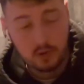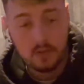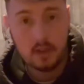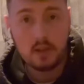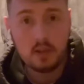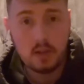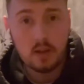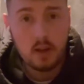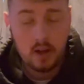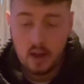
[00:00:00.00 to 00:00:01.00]
for this.
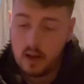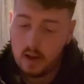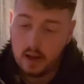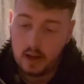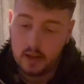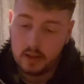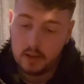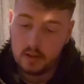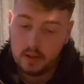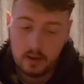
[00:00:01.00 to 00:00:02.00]
And
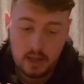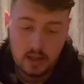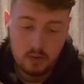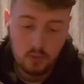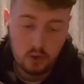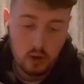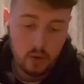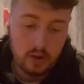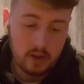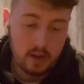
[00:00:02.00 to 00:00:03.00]
these will go
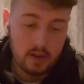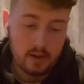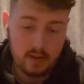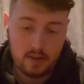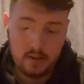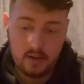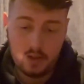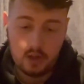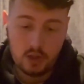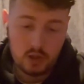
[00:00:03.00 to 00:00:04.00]
in a
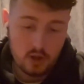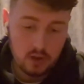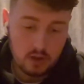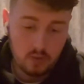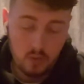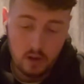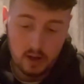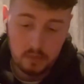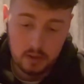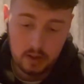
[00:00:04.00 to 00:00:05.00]
certain way, I
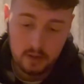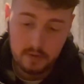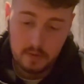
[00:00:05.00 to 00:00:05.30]
believe.